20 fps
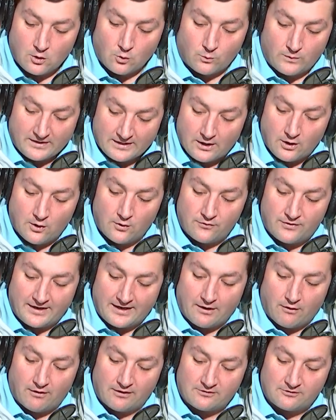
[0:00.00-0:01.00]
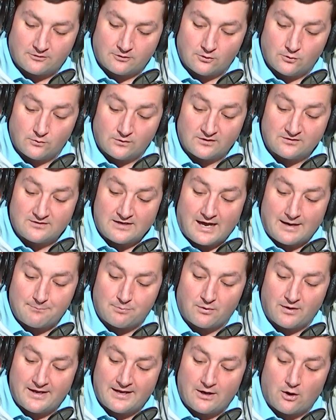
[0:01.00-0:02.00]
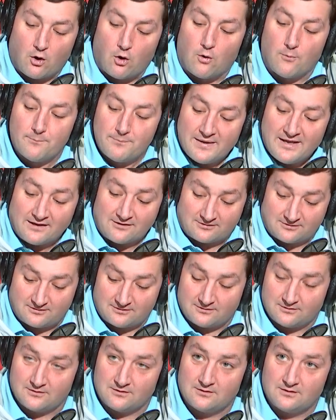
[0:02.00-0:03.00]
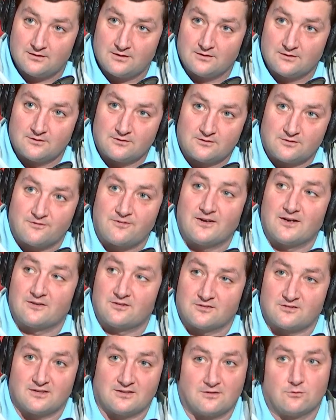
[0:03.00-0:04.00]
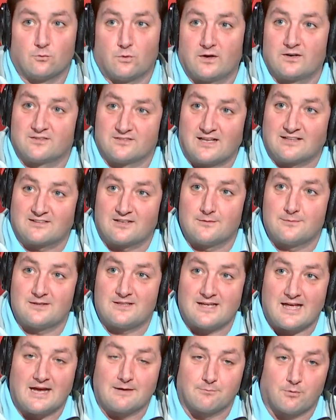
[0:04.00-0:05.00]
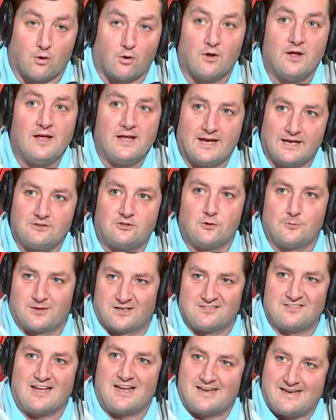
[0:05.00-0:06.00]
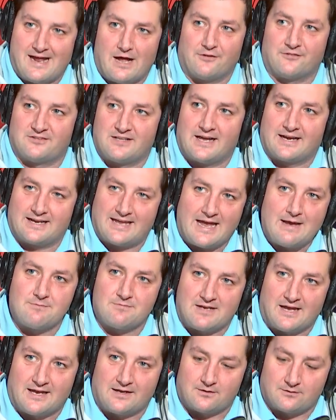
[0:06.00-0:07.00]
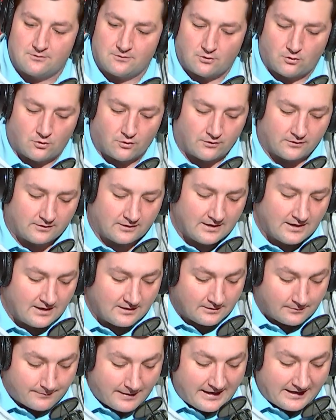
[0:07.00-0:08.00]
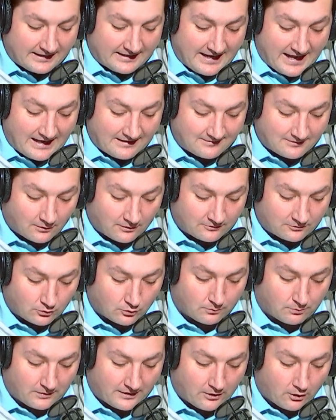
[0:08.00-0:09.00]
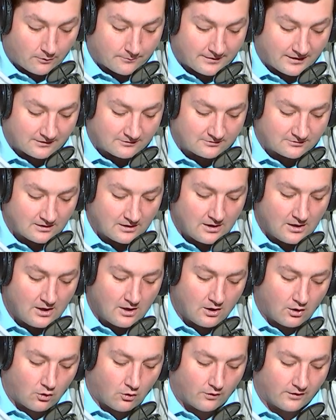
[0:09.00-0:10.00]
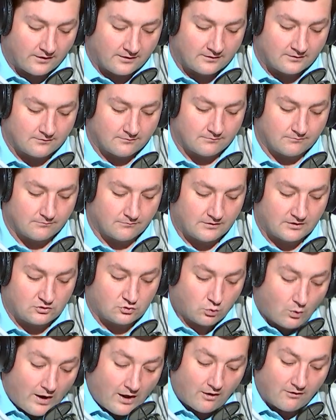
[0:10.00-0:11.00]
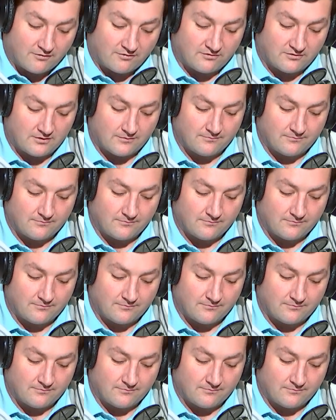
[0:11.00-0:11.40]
We know that LSU does not play Ole Miss to finish the season. One, because that's going to be the Egg Bowl. And two, because they announced that game date on the Manning cast. LSU will play Ole Miss on the 12th.